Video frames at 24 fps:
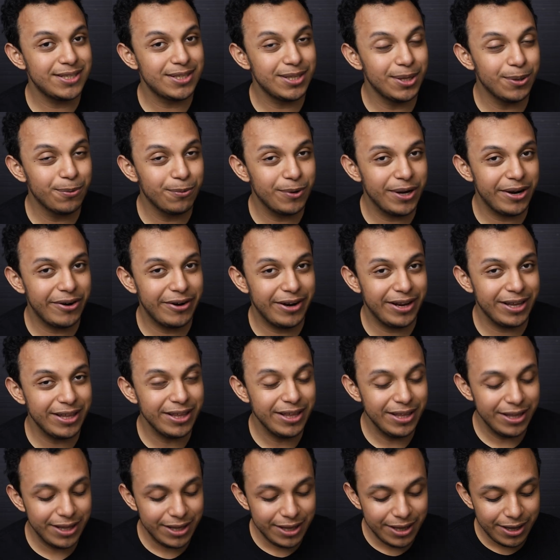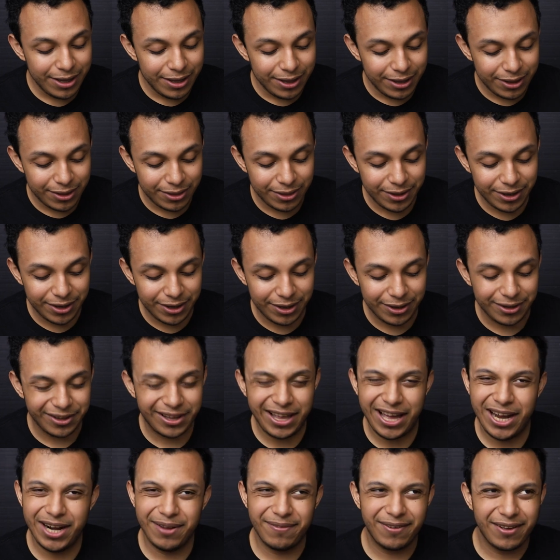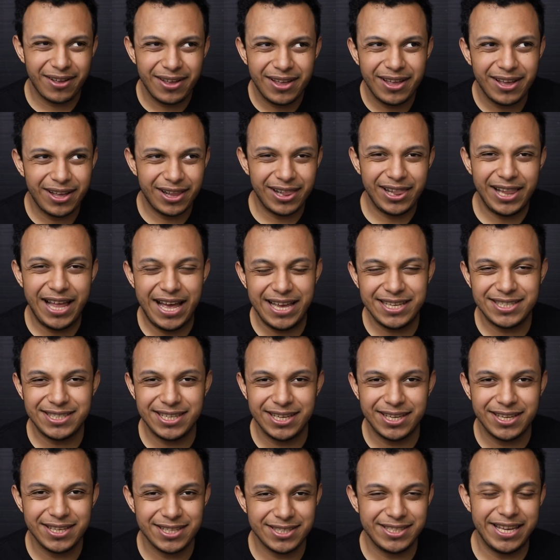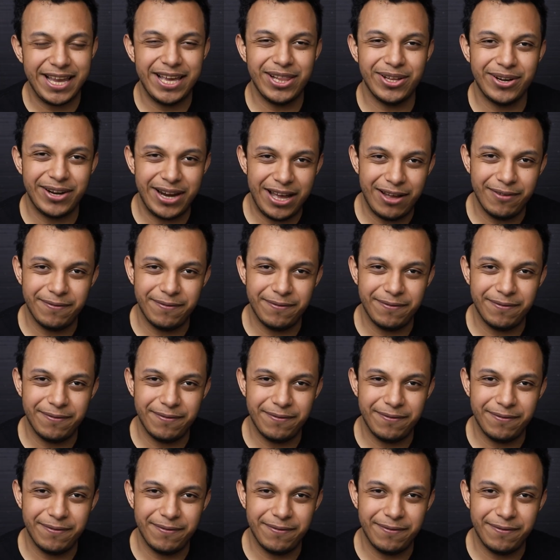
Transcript: still wearing the kind of classic sailor